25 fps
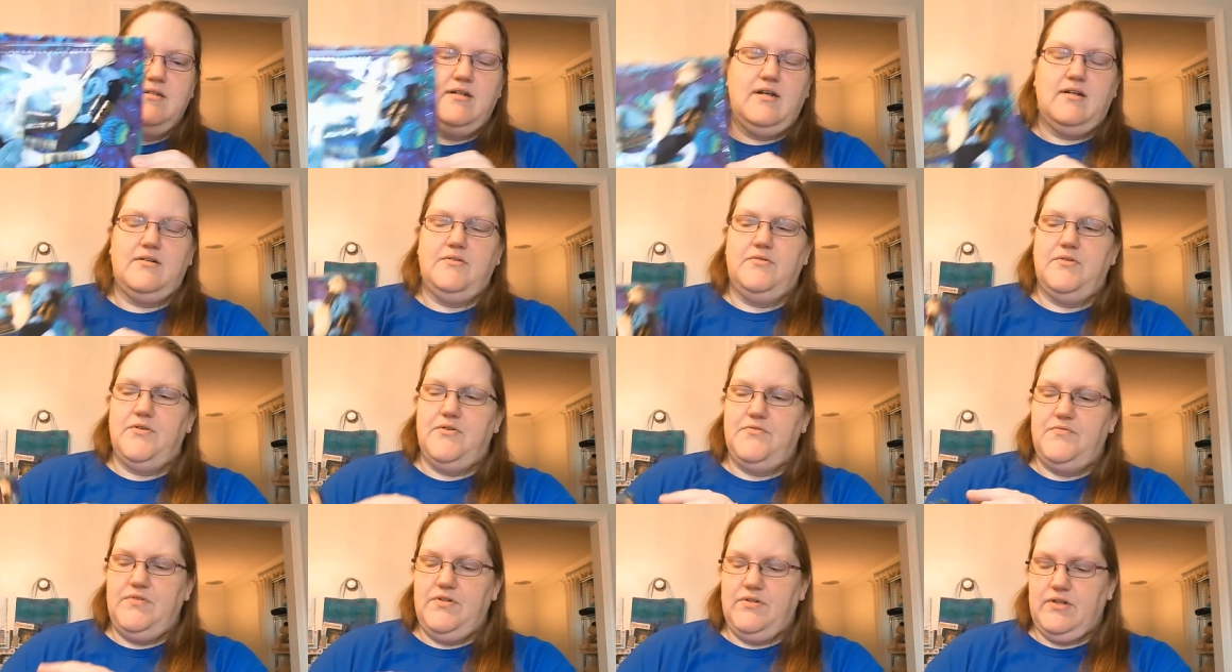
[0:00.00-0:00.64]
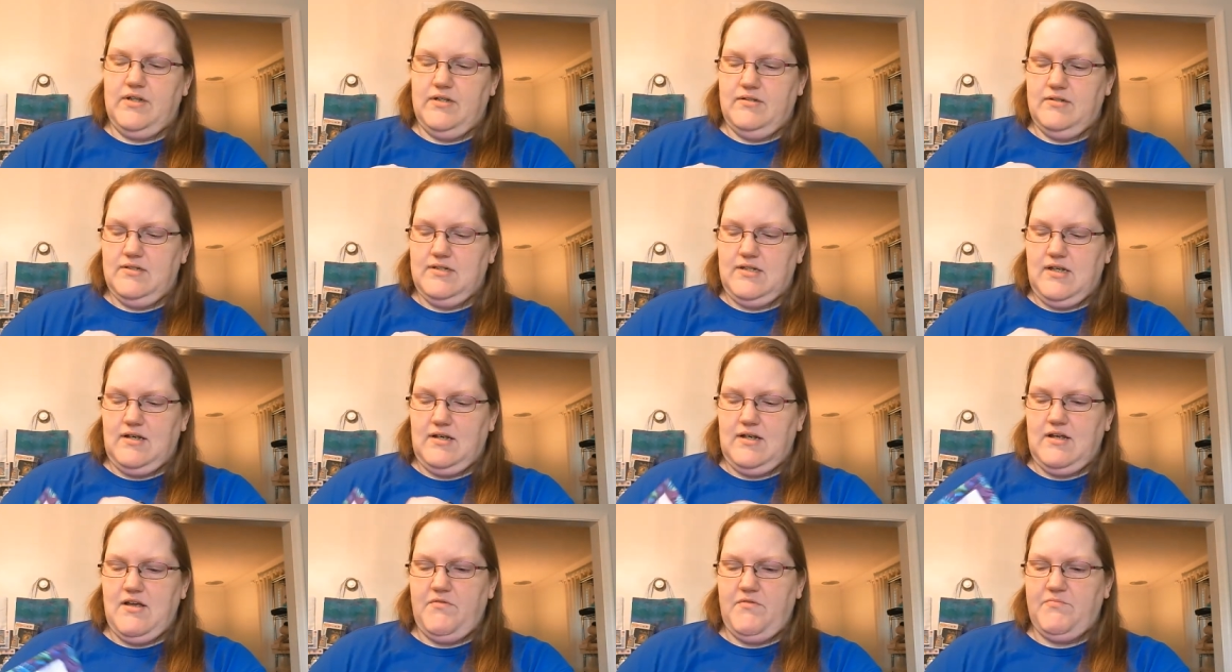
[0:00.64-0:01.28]
I don't know if you can see.
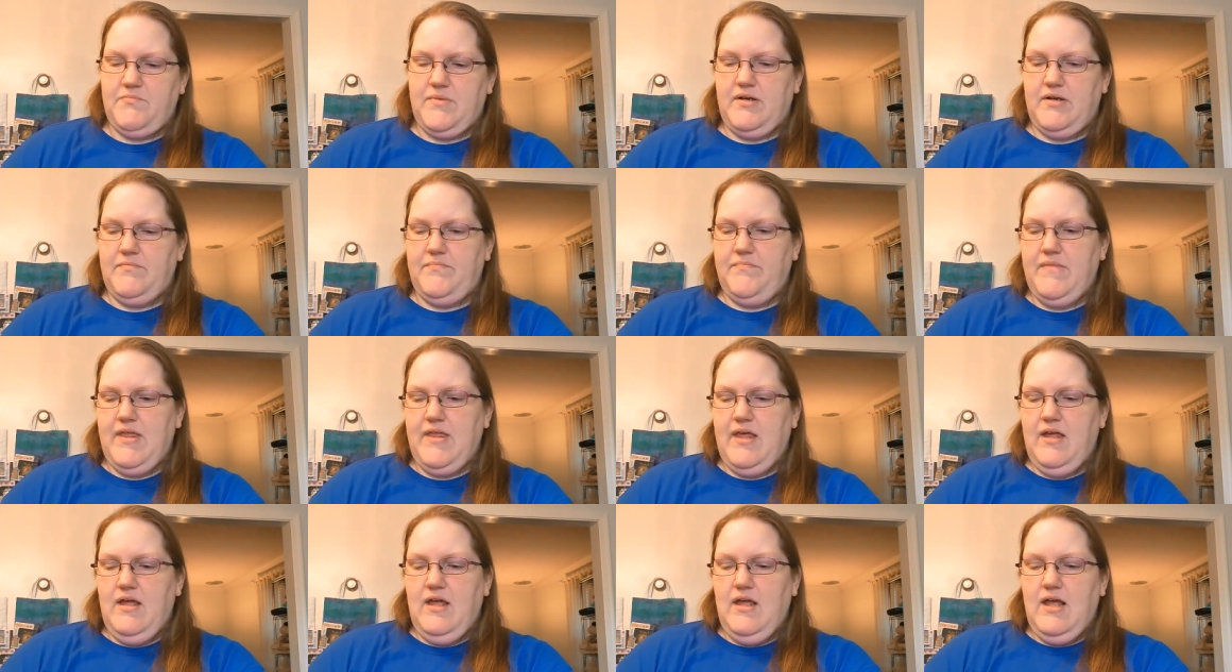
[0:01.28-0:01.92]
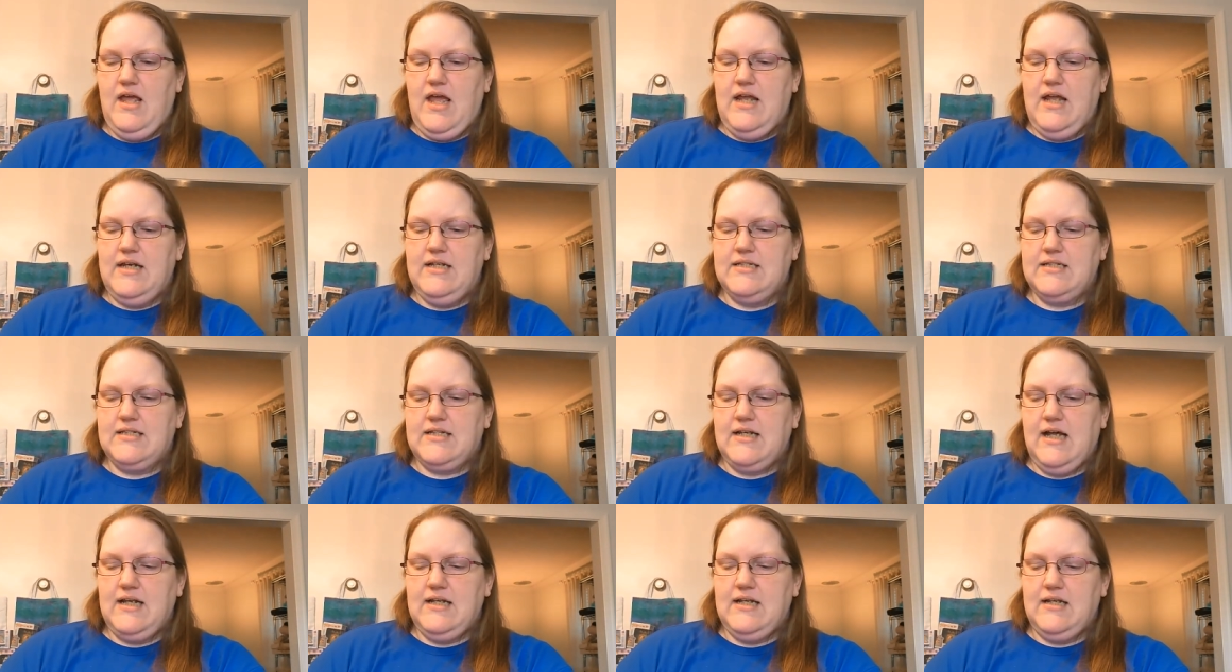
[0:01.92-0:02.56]
I have my, and it's
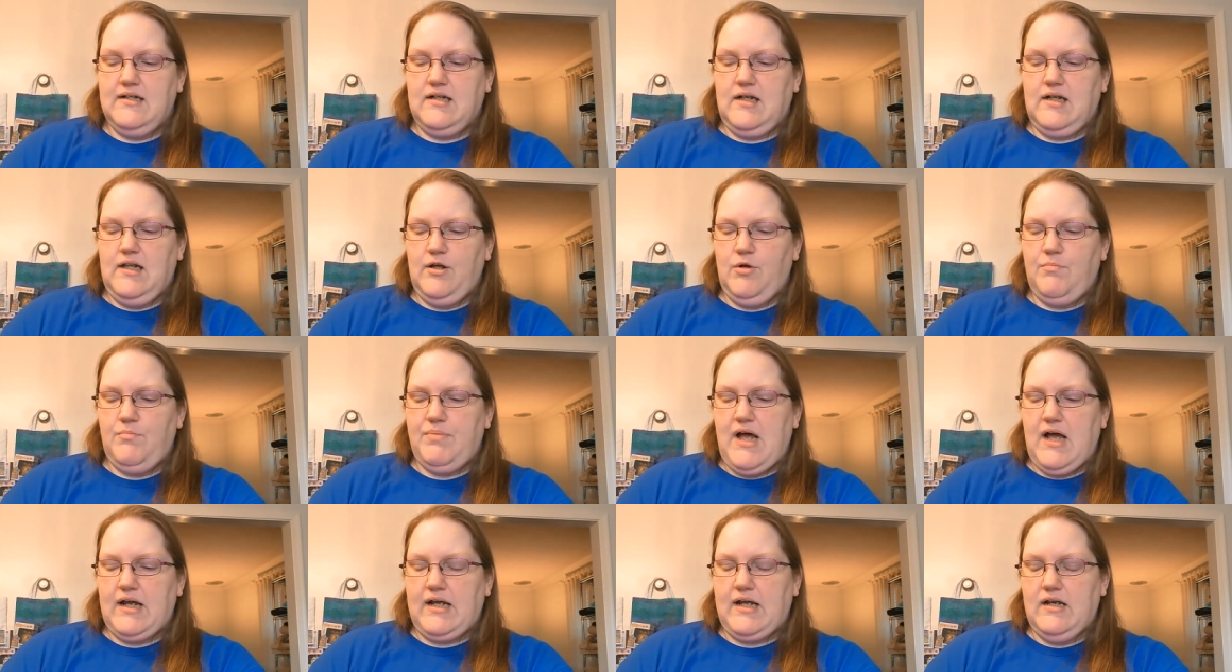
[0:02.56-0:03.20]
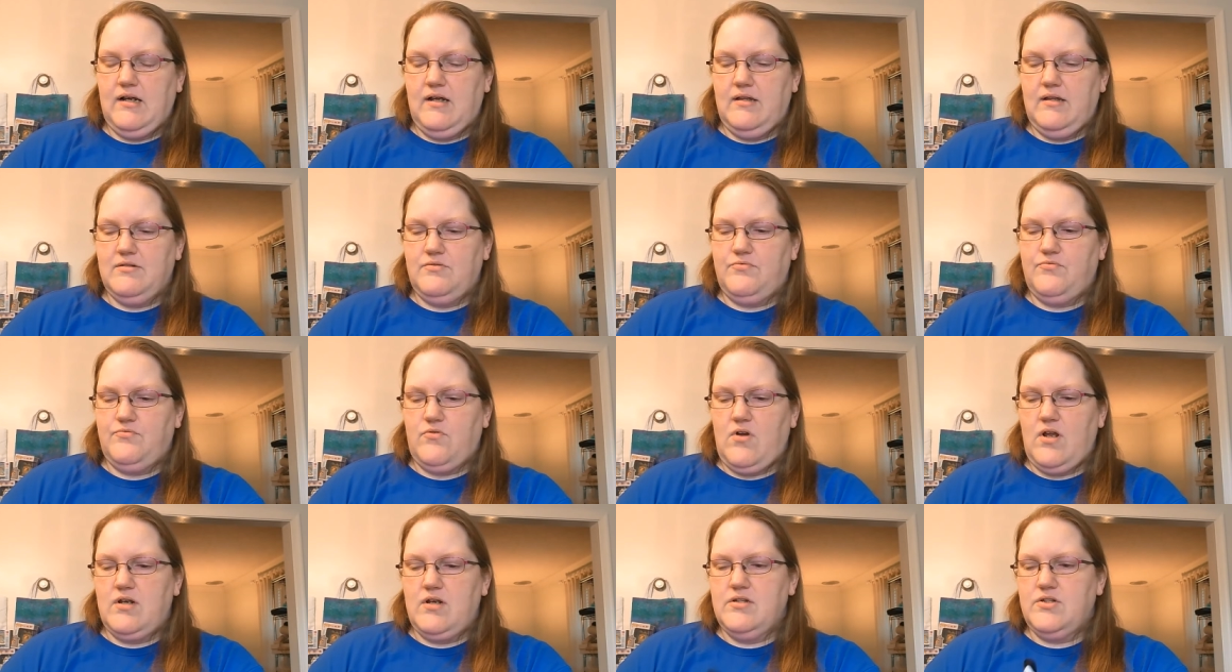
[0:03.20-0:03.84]
got a clear pocket on the
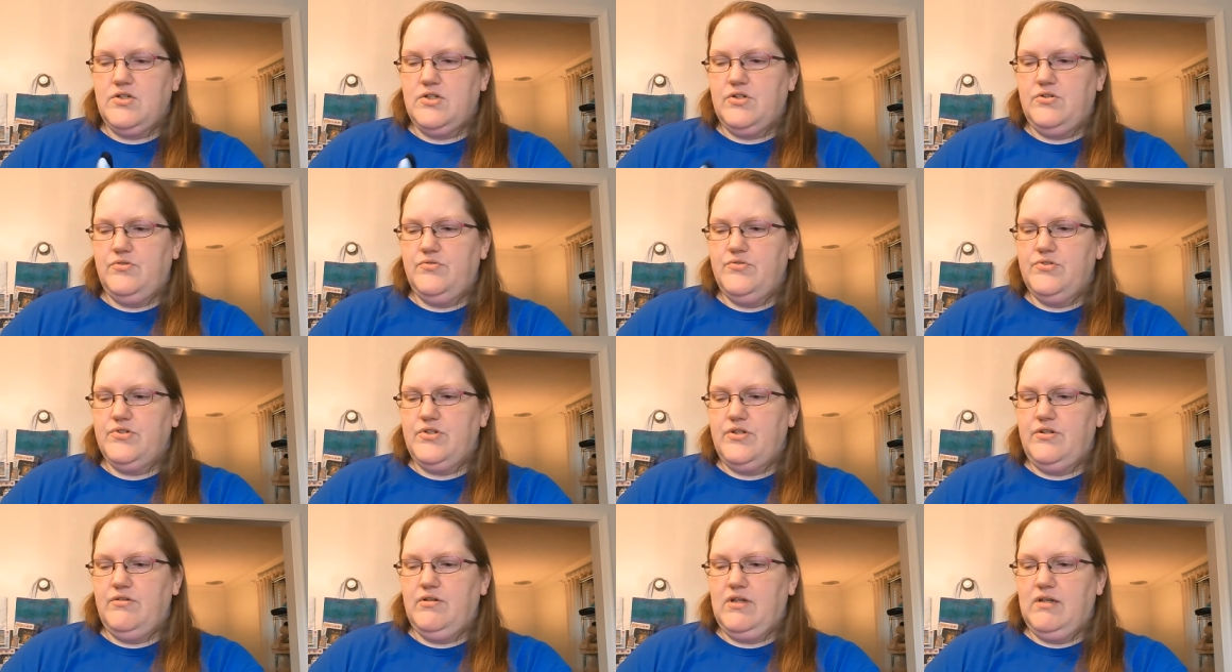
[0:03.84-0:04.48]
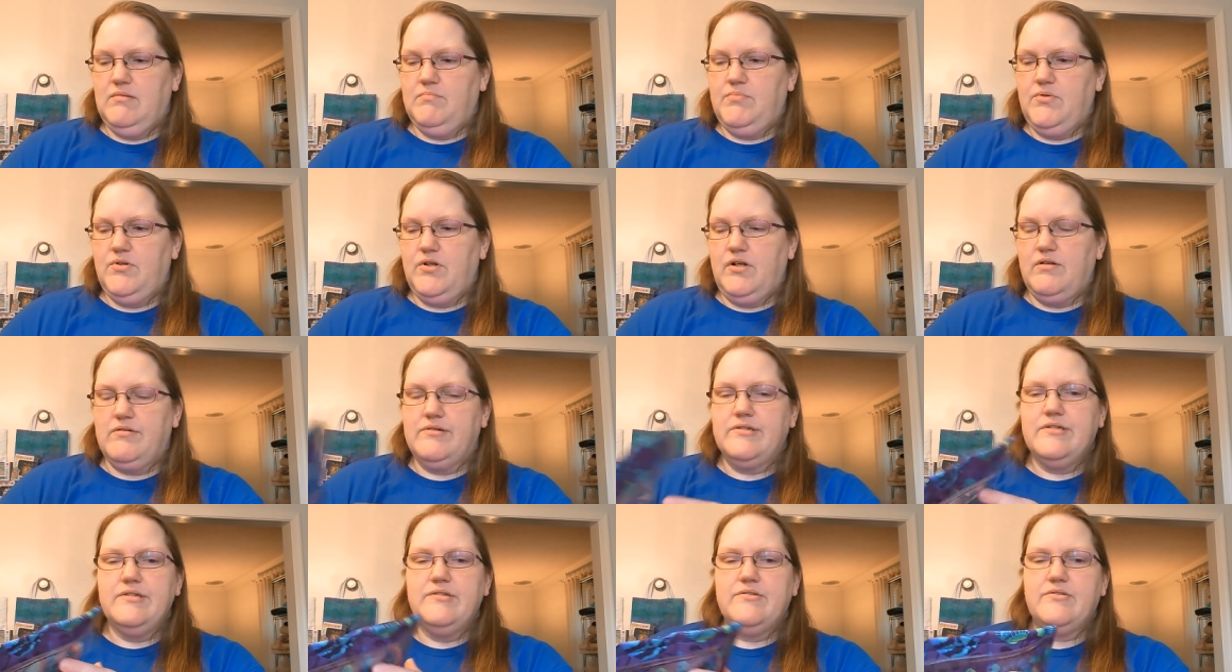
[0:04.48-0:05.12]
front too, so you can put your
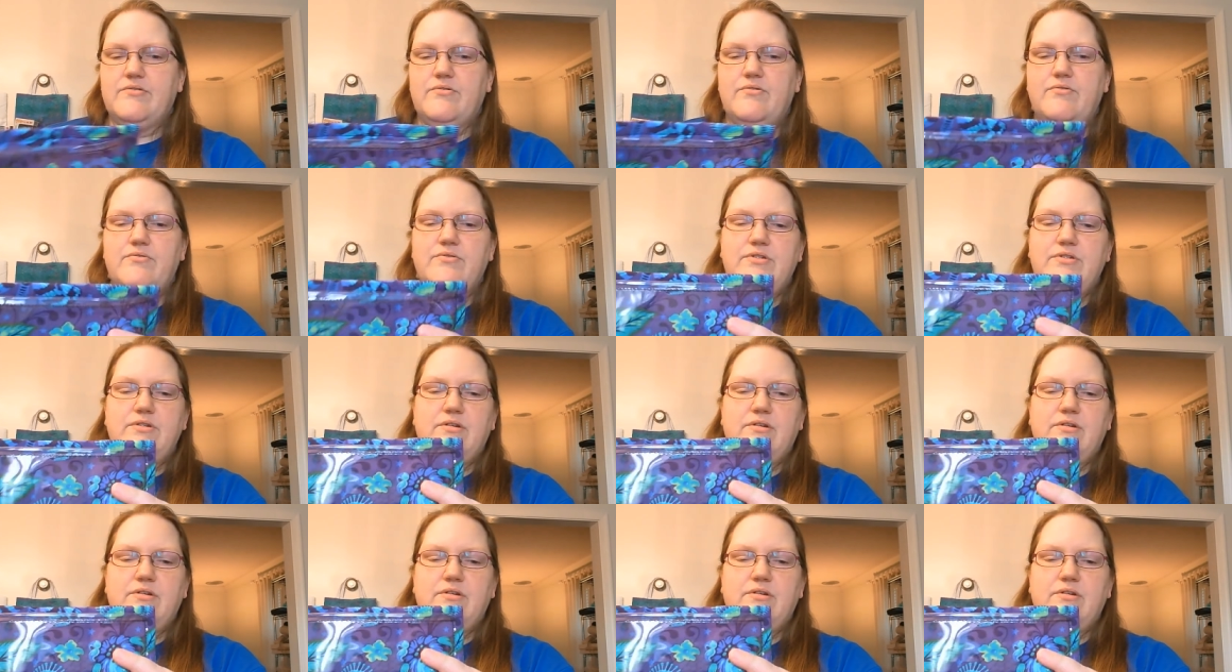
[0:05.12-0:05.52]
scissors,